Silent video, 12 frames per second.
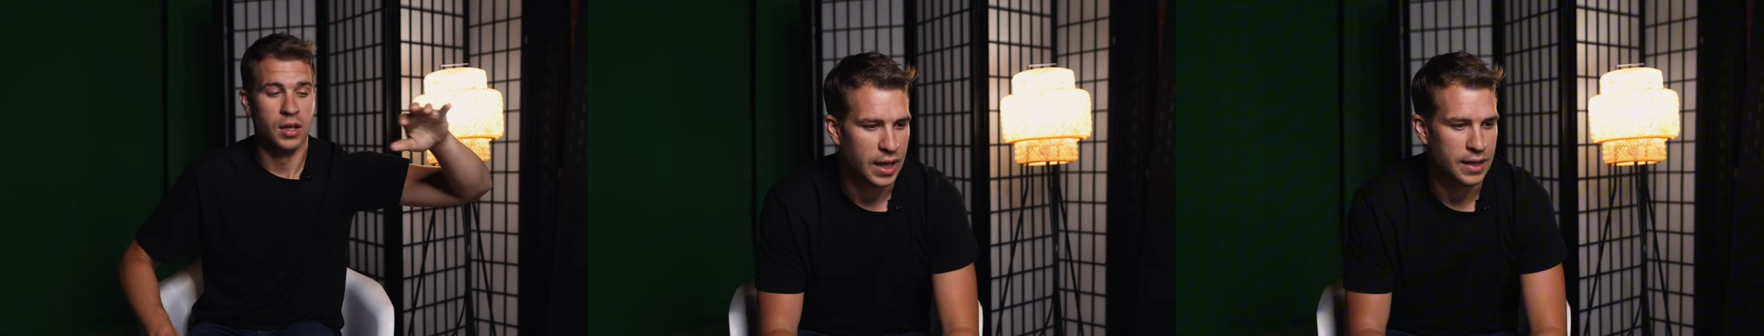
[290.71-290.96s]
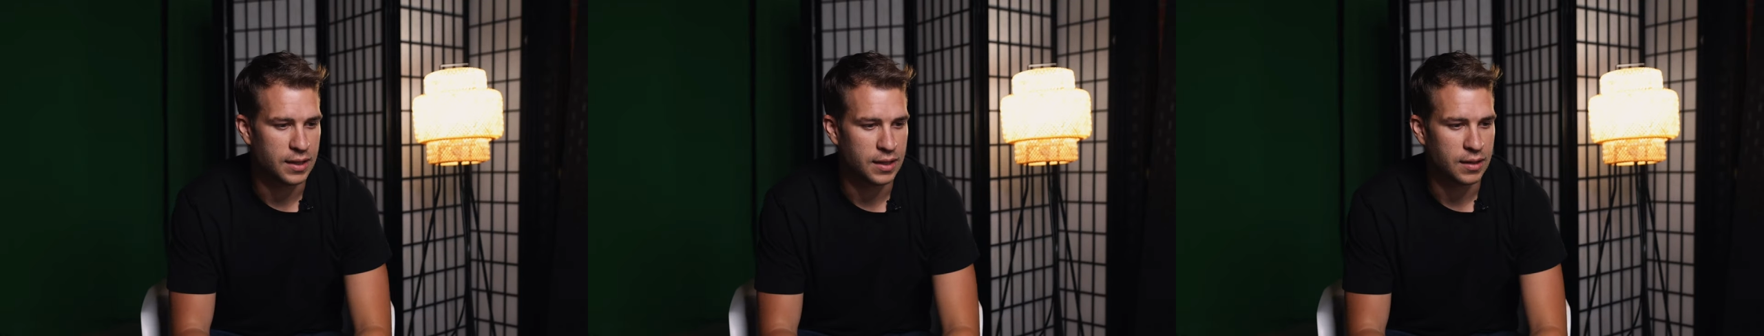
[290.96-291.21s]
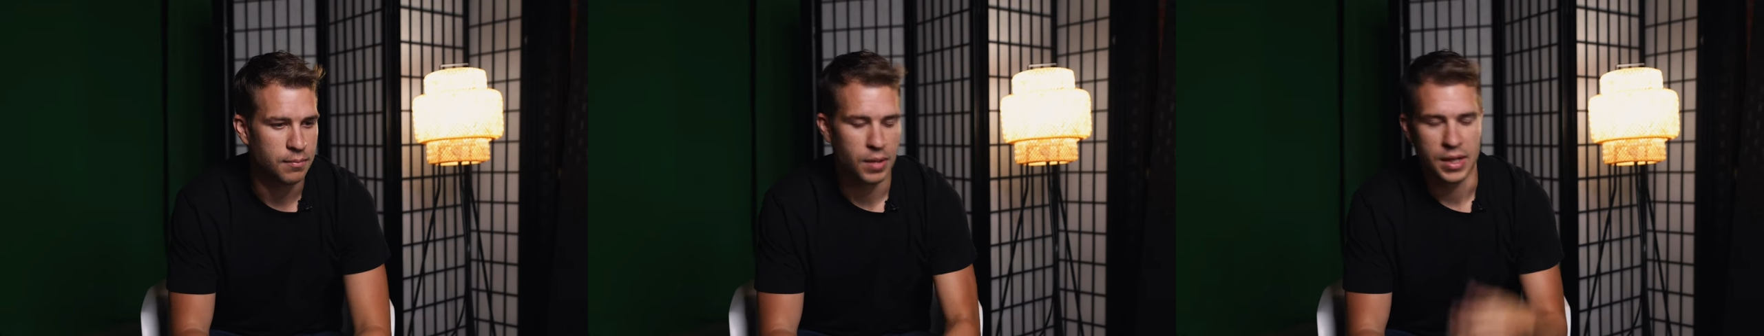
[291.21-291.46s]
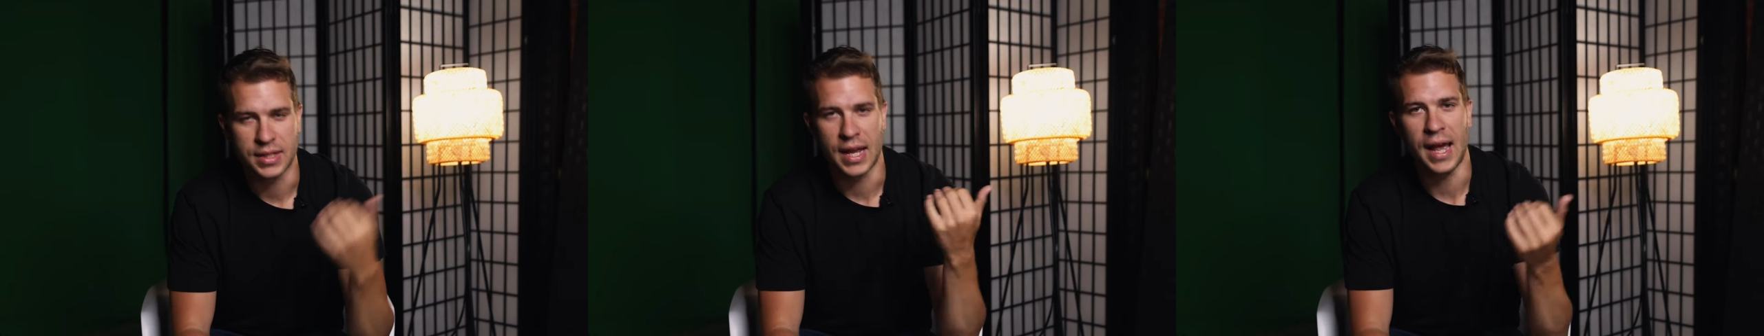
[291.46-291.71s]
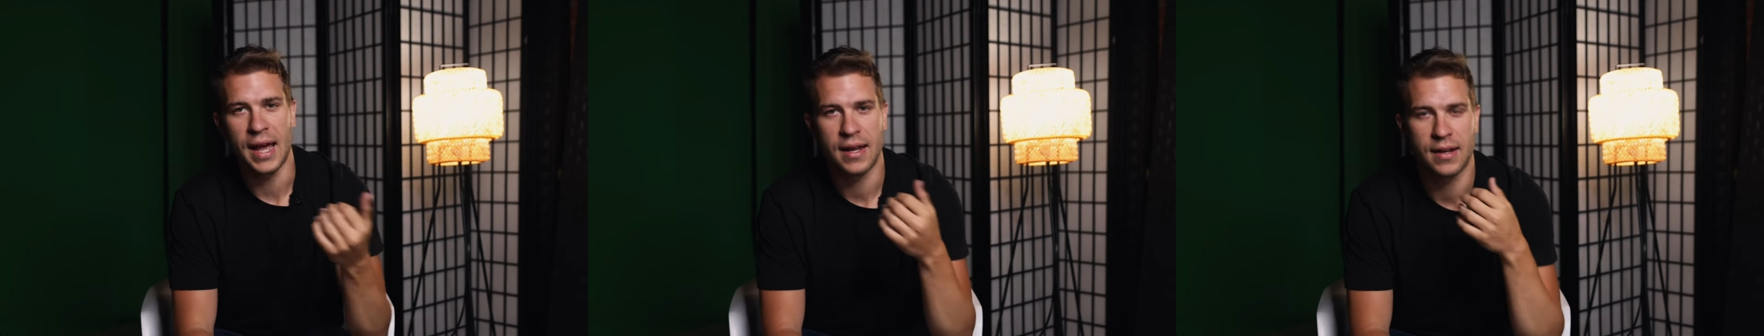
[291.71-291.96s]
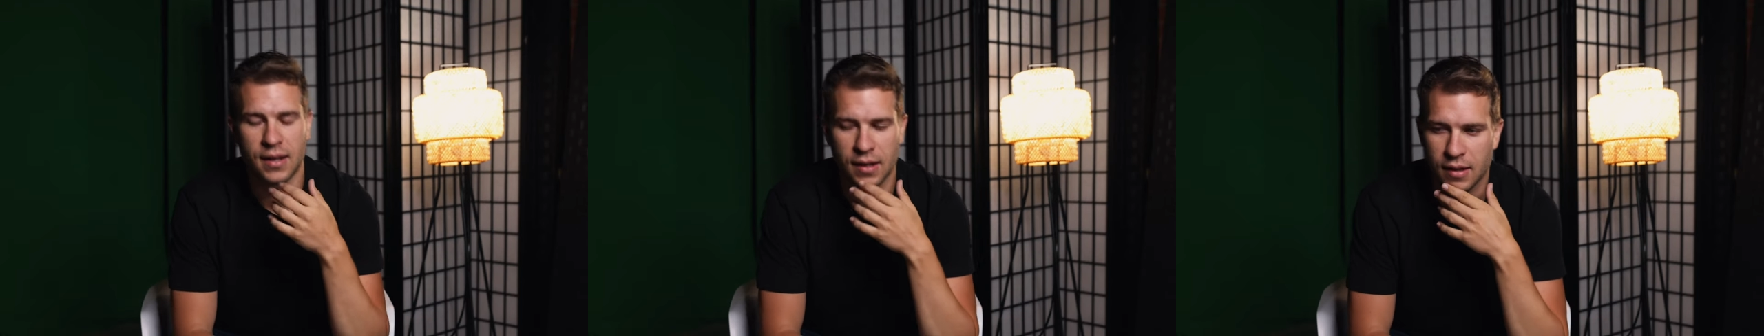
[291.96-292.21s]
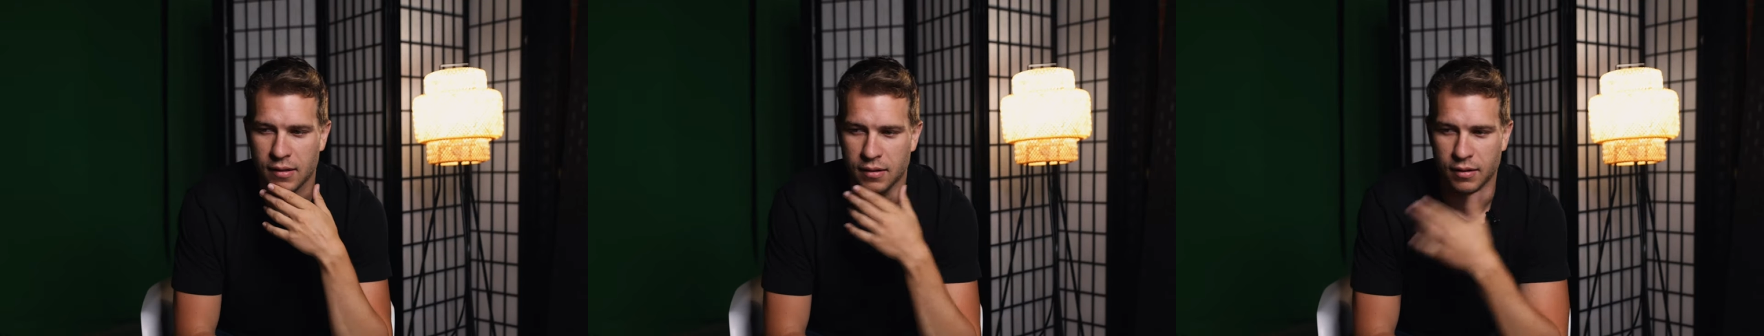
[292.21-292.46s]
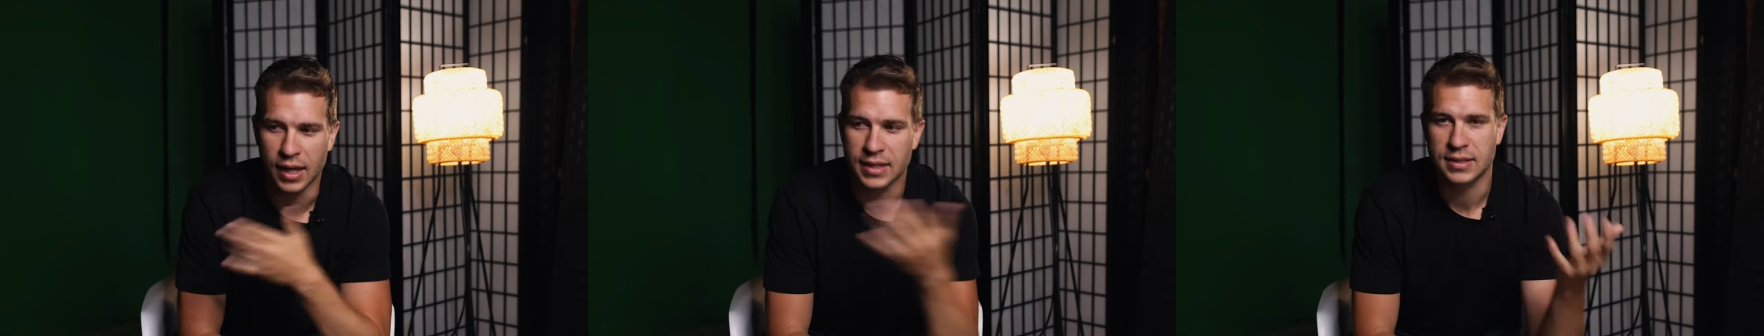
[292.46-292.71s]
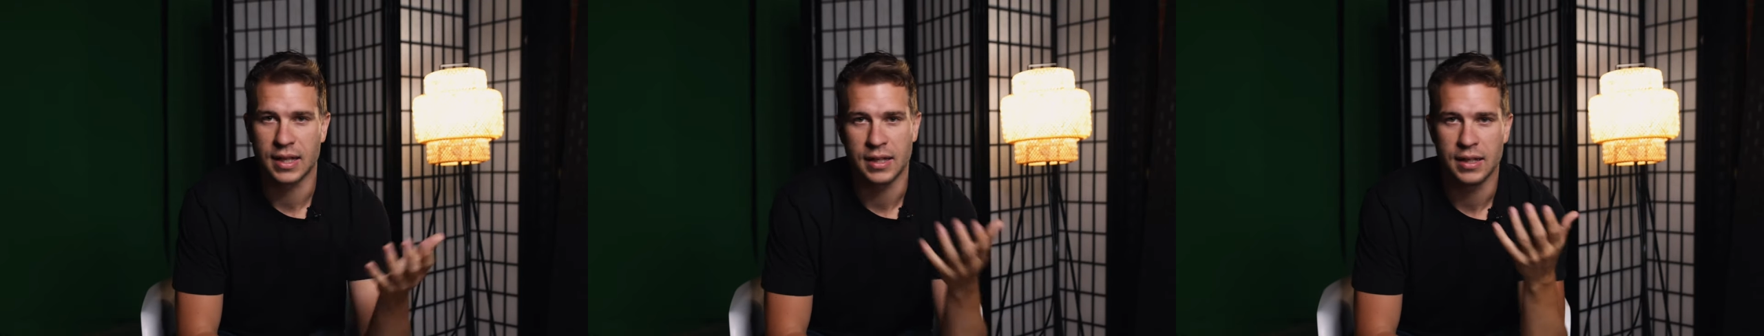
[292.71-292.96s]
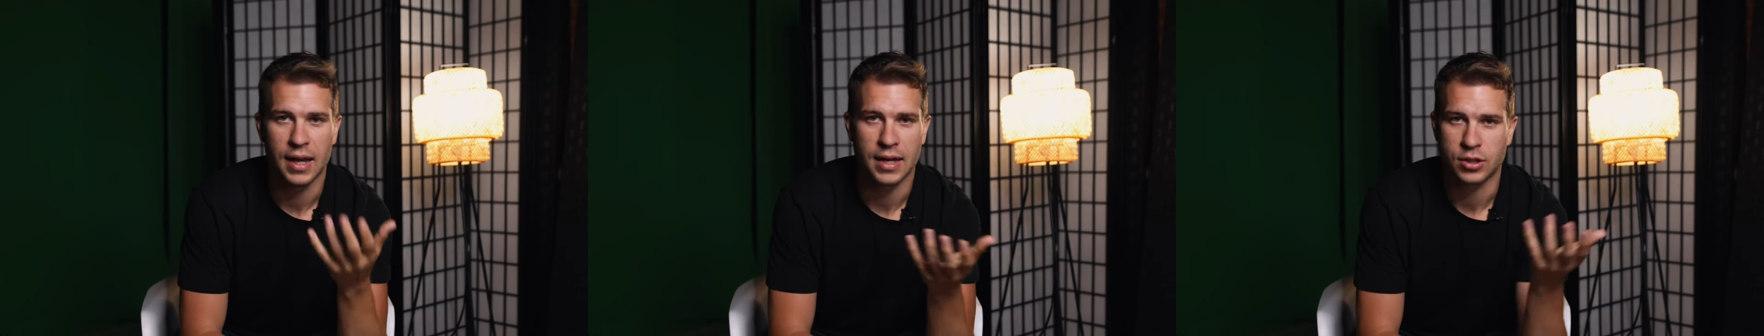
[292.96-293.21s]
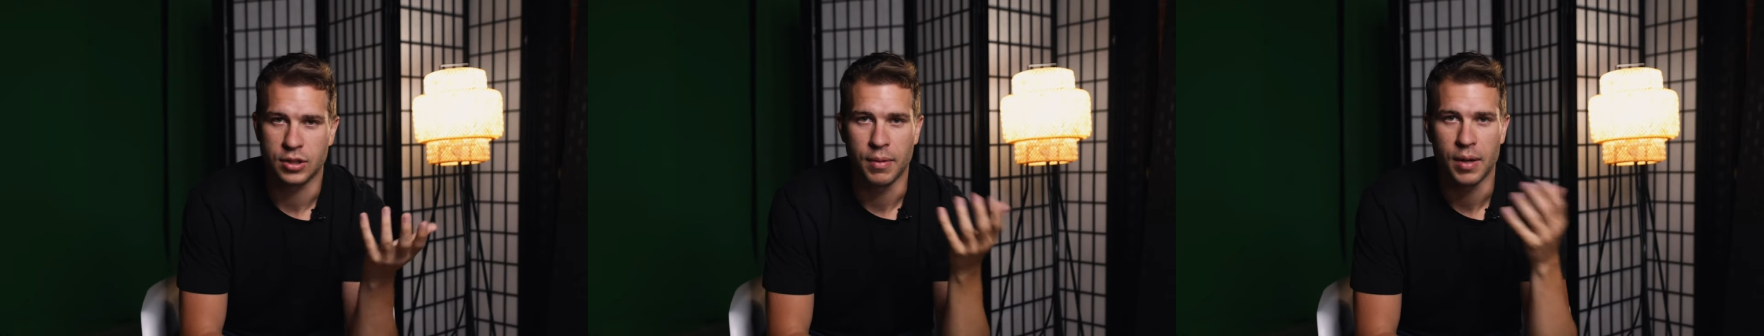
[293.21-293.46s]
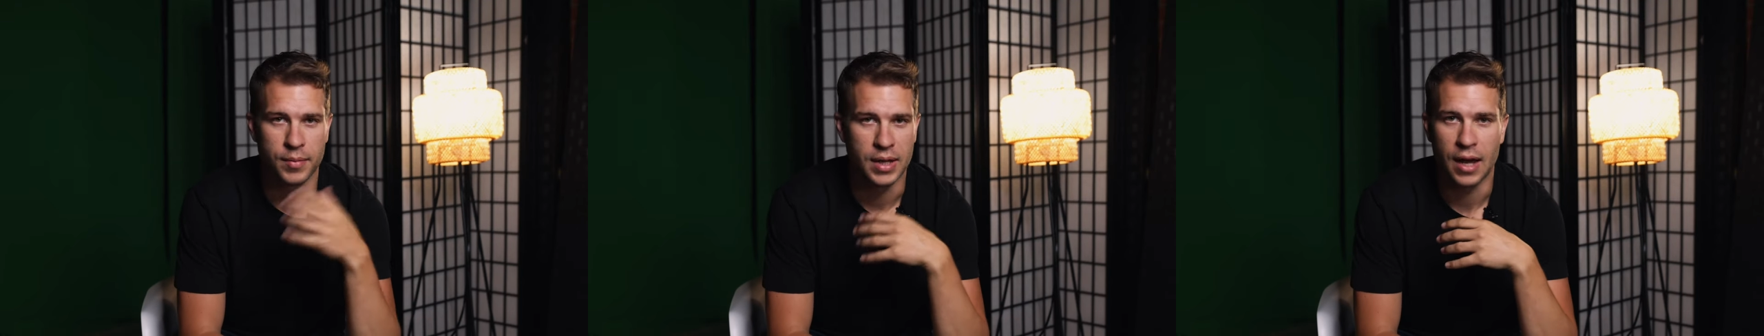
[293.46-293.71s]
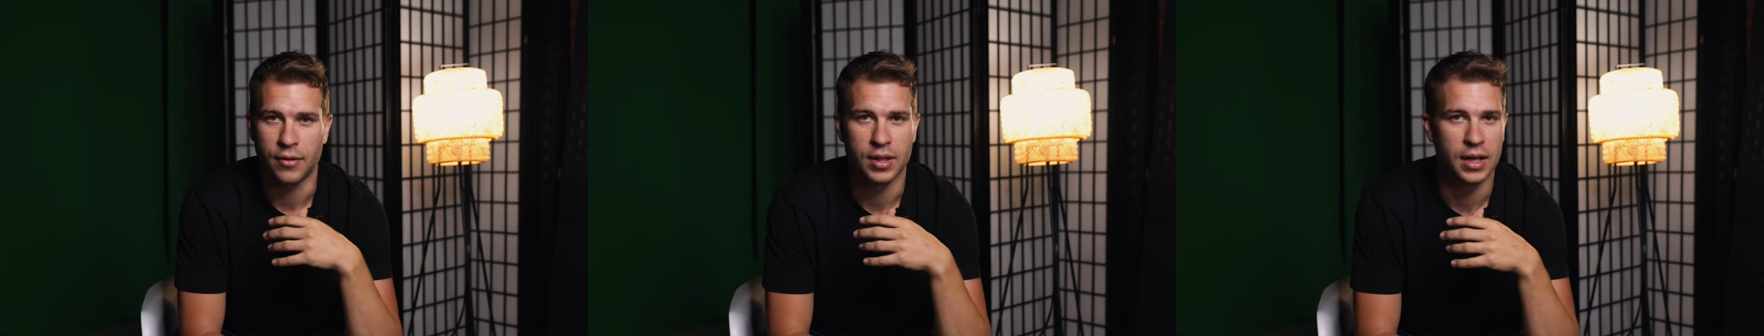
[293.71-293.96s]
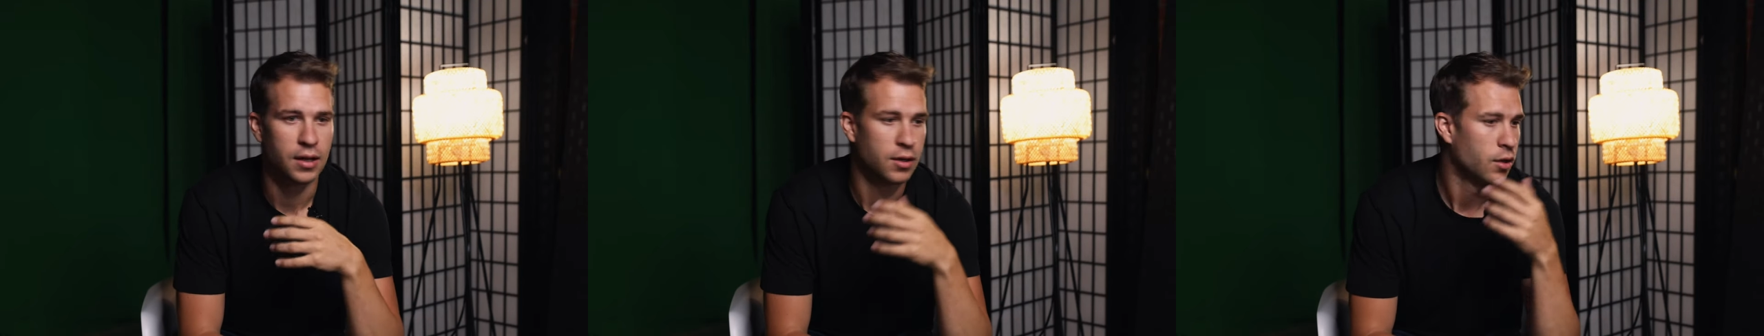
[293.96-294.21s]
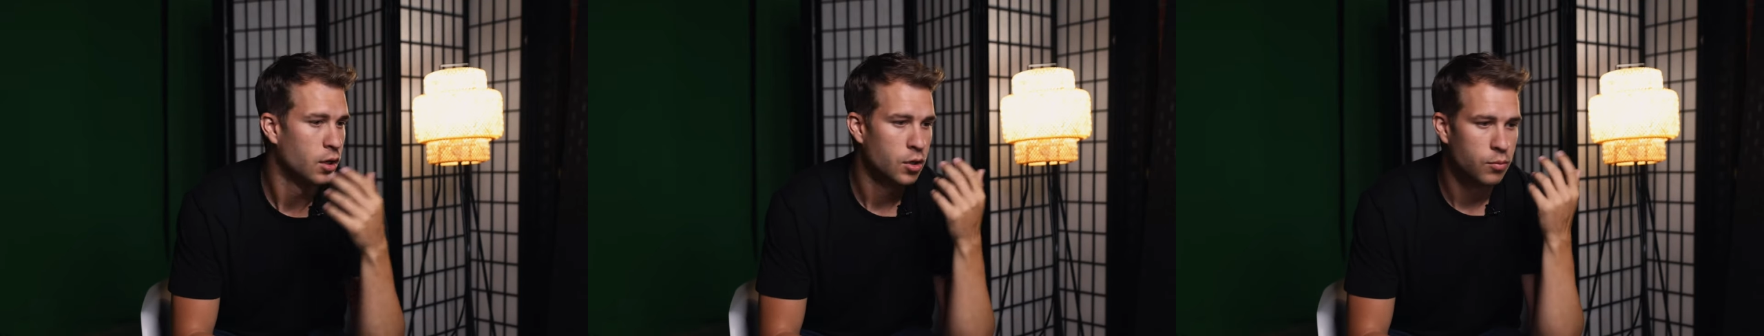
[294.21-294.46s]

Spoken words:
And then my dad, the next day, he actually met me out there.